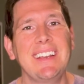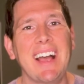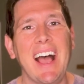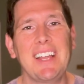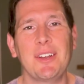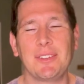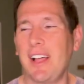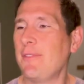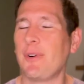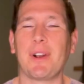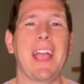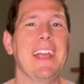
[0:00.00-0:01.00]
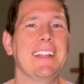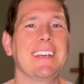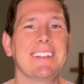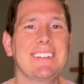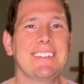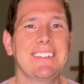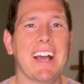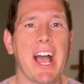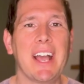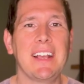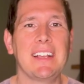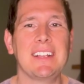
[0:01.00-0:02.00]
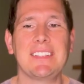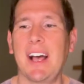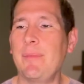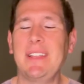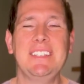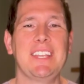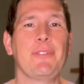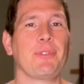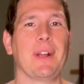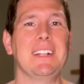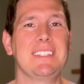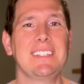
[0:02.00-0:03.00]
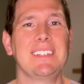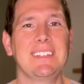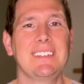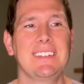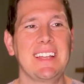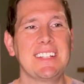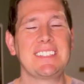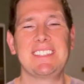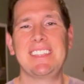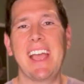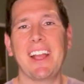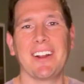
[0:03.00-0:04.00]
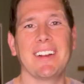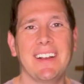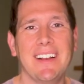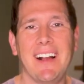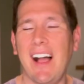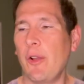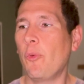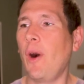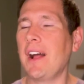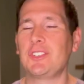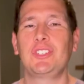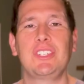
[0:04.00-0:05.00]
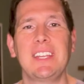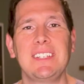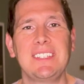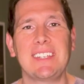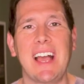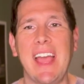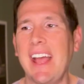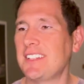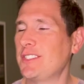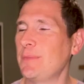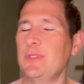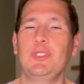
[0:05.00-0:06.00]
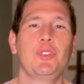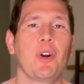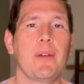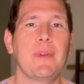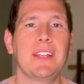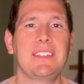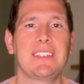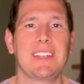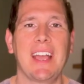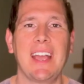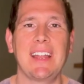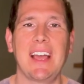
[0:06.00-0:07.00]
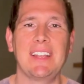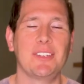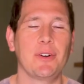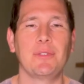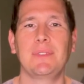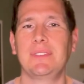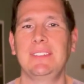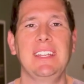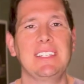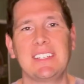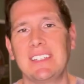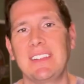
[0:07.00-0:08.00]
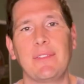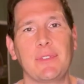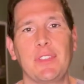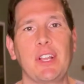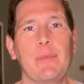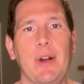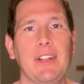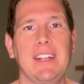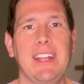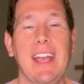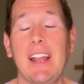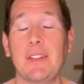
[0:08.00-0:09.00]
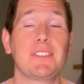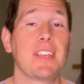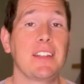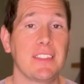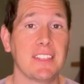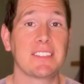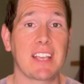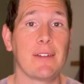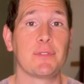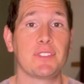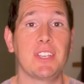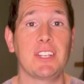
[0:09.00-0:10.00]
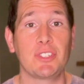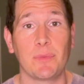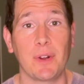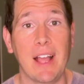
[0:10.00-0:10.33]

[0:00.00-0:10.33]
I don't love or hate it. it. I'm indifferent. It's there. I watched it, I had some enjoyment, and I don't need to ever think about it again outside of this conversation we're